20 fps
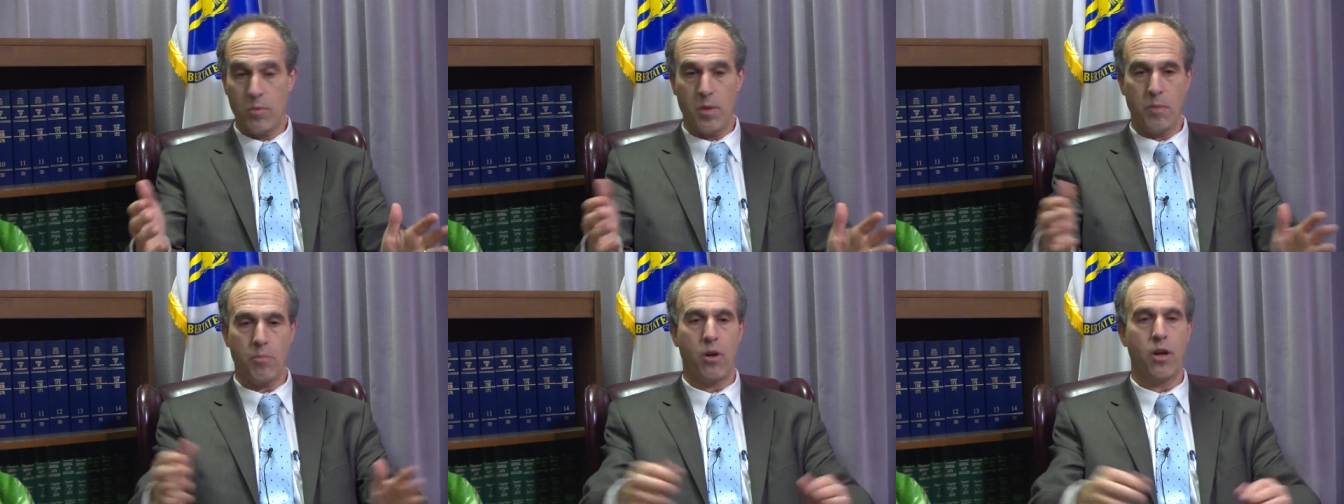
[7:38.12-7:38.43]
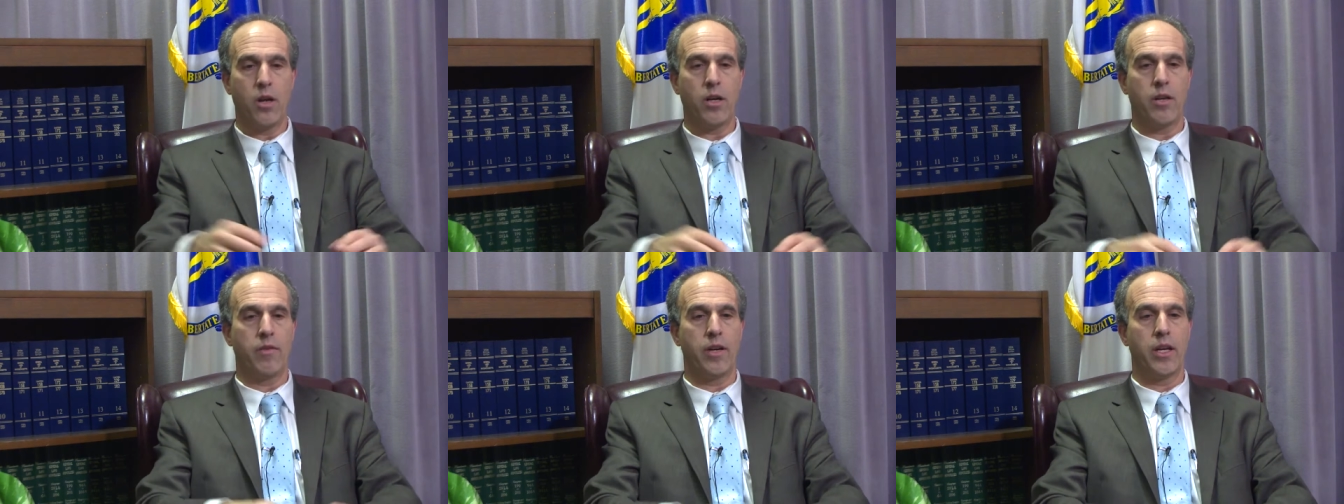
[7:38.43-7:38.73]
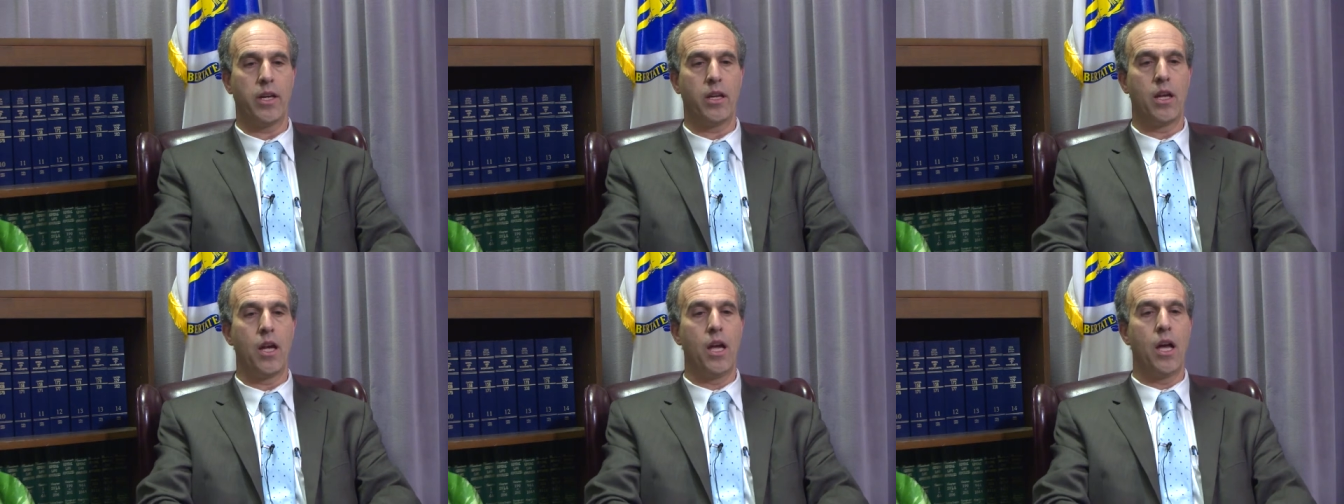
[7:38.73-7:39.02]
part of
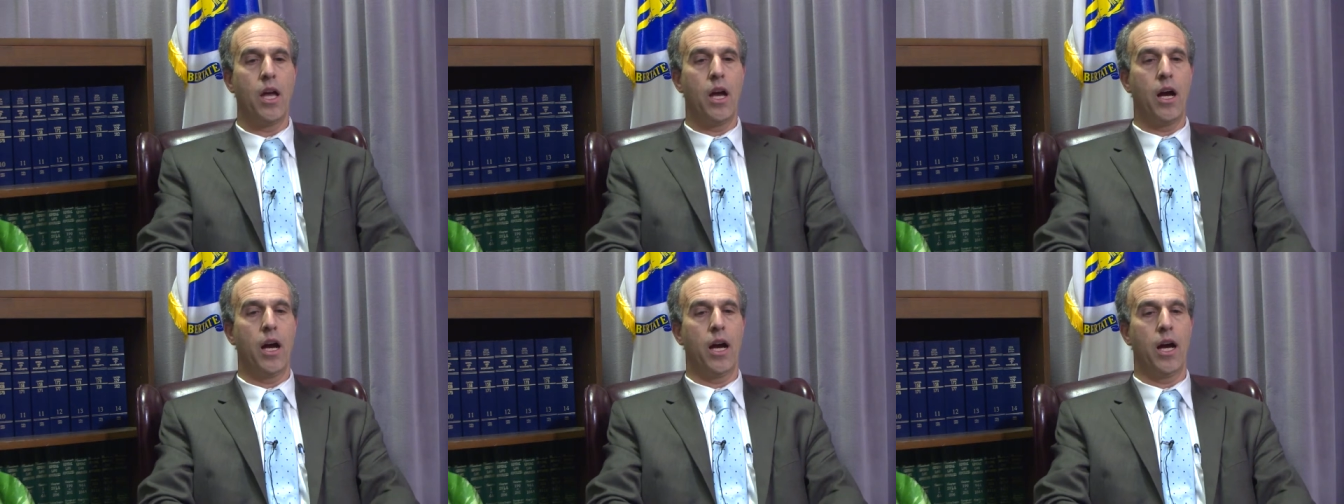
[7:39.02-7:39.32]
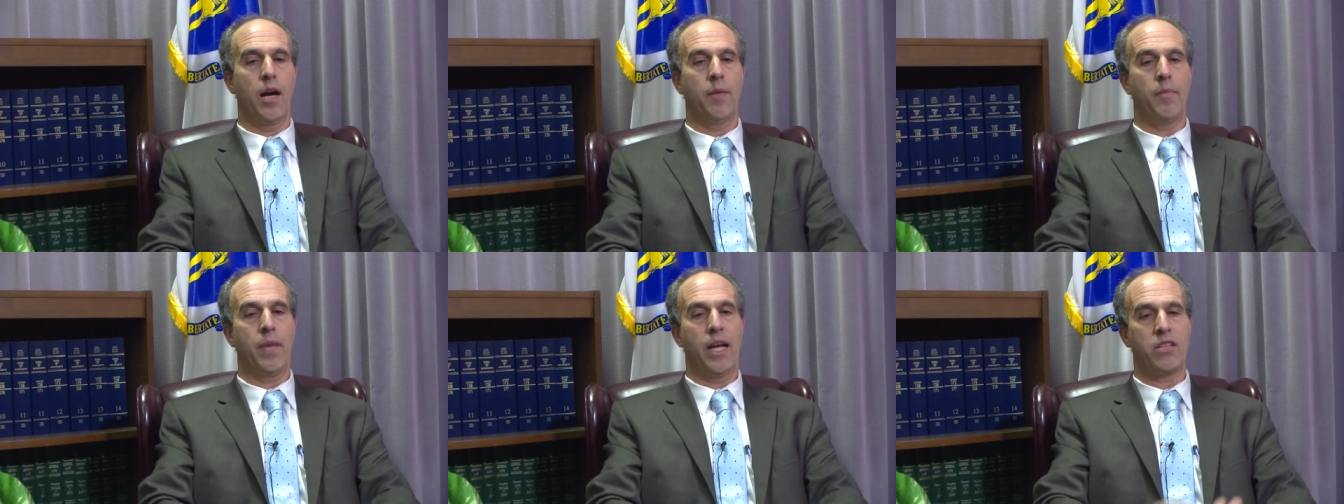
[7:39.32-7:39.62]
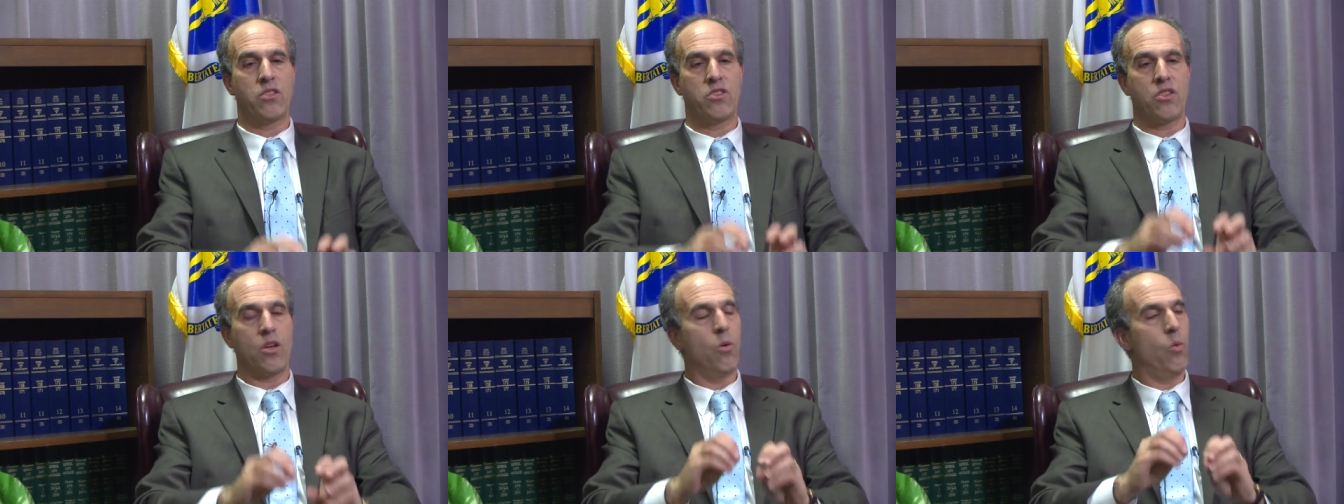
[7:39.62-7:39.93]
it.
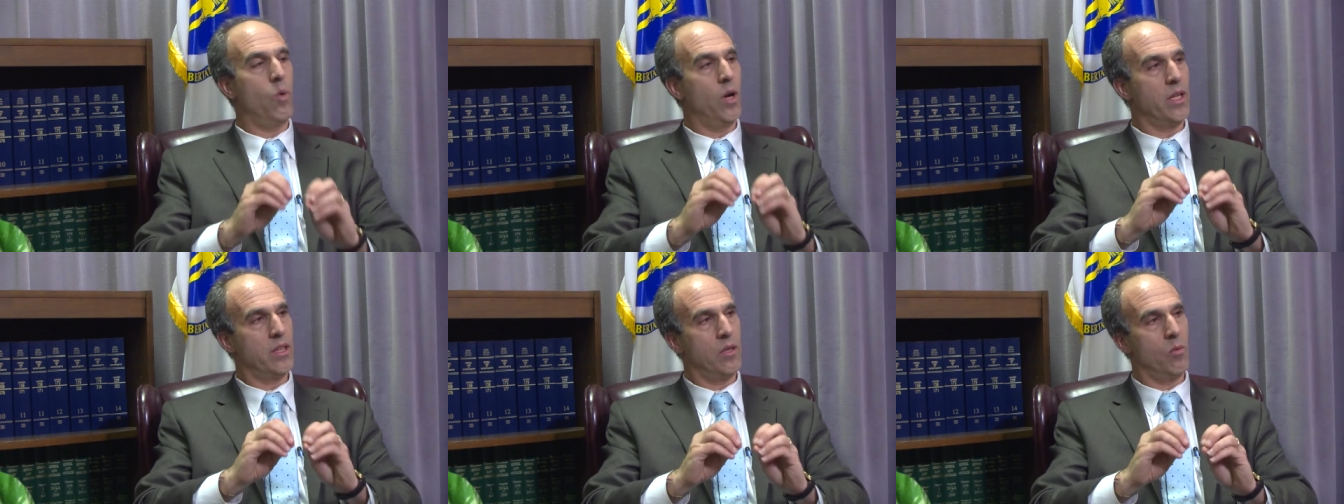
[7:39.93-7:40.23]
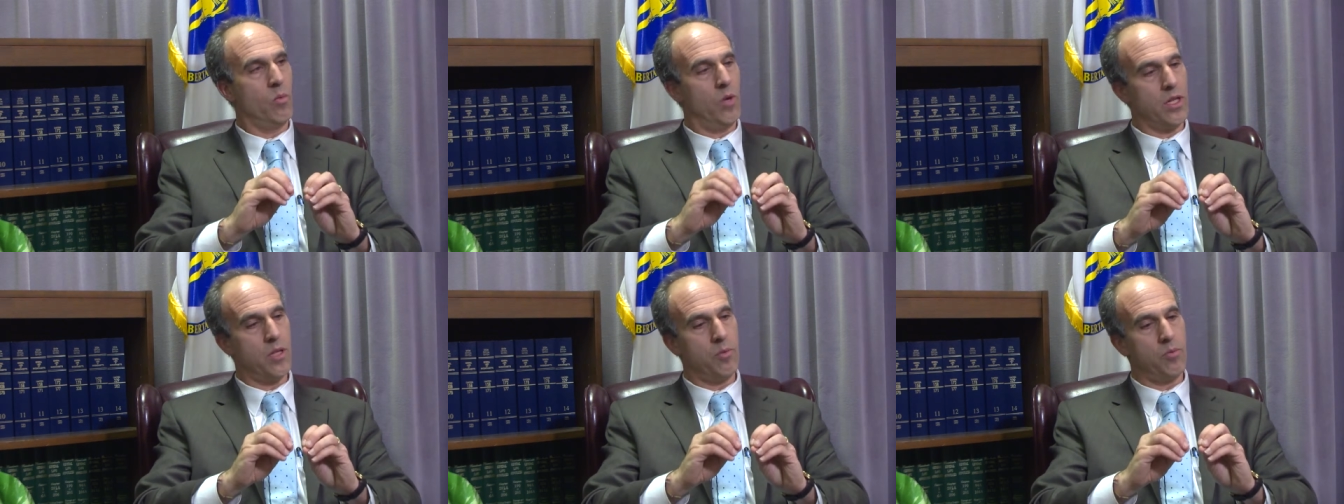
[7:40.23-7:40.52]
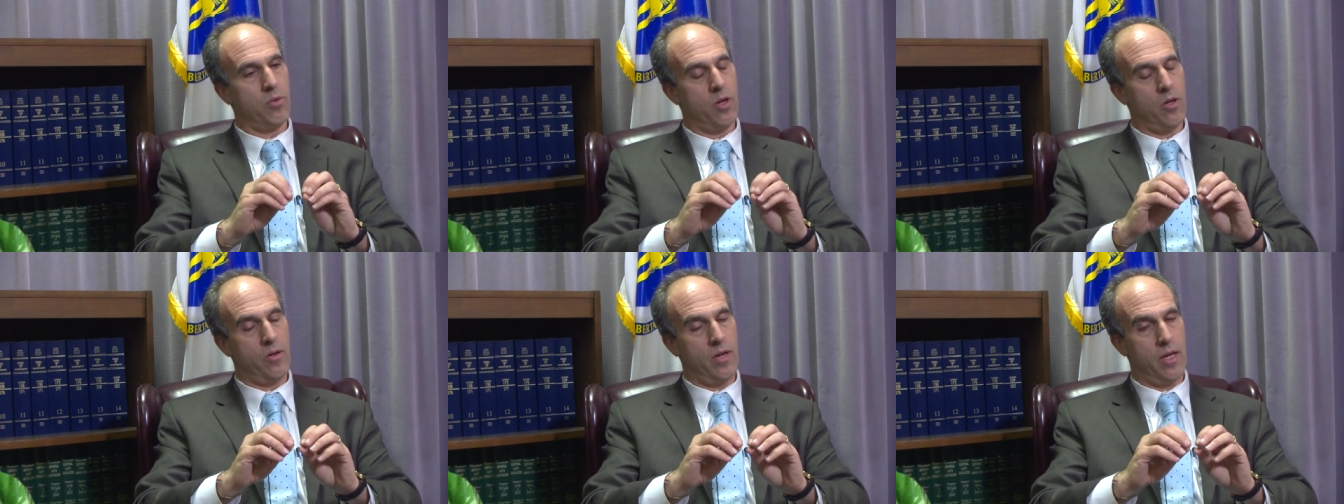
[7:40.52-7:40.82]
And so what the
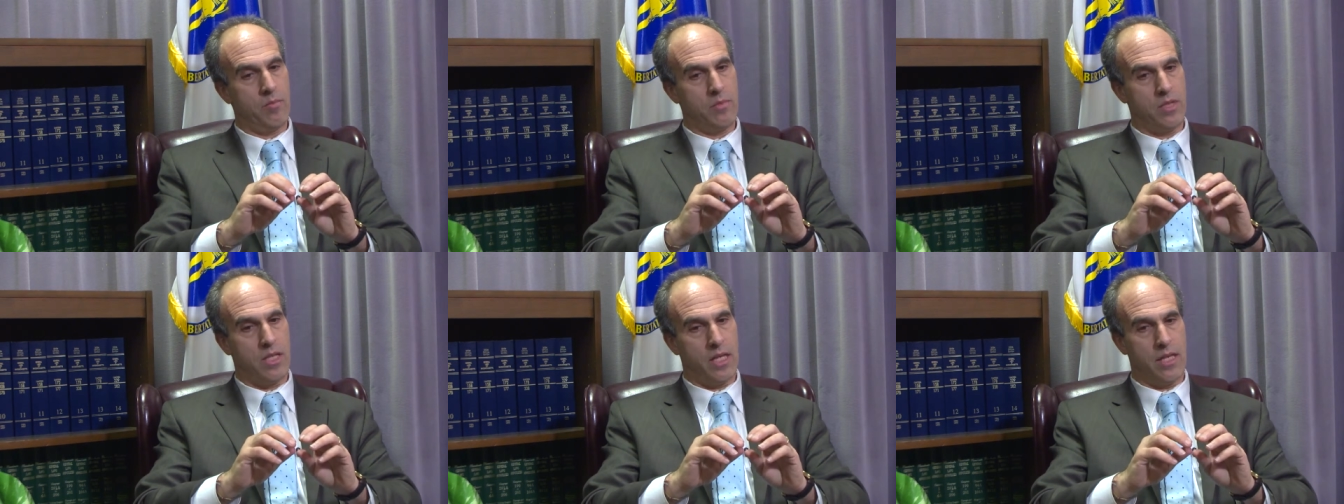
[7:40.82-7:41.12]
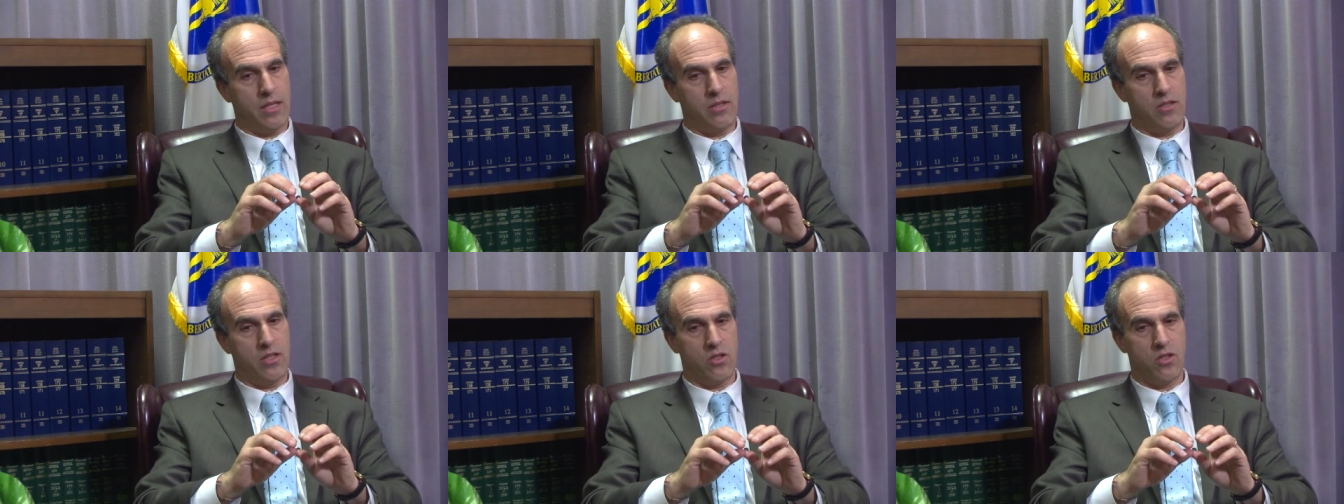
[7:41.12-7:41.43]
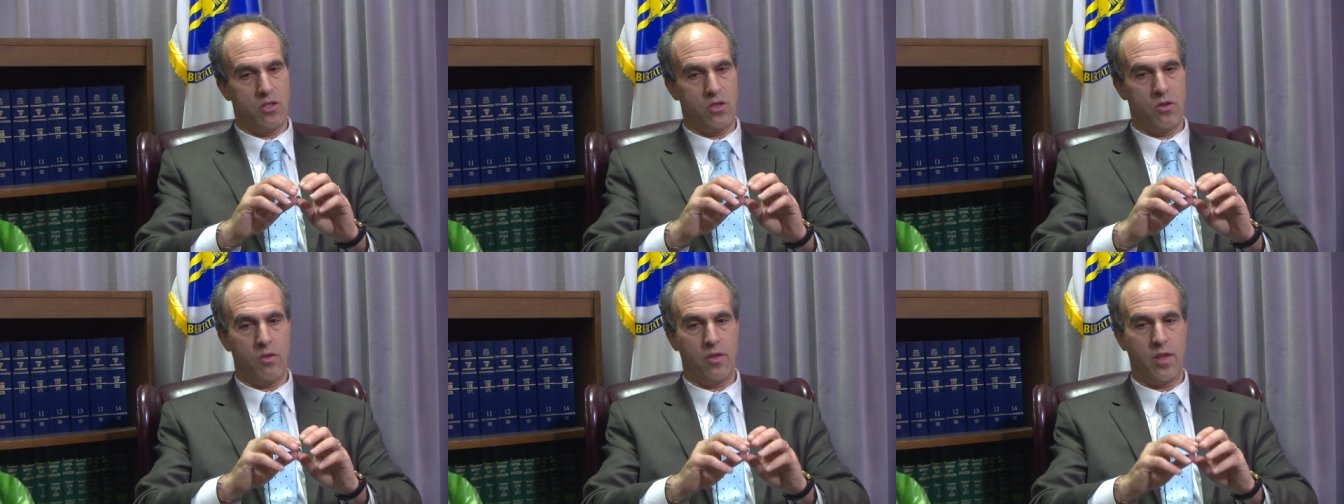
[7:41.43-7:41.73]
program does is
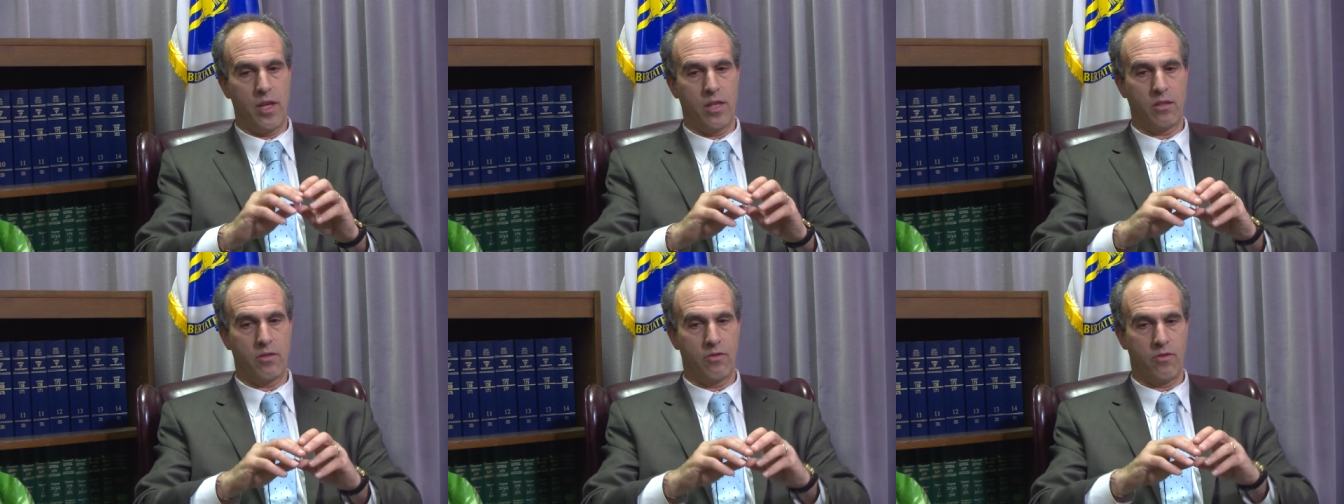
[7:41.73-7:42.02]
2 things.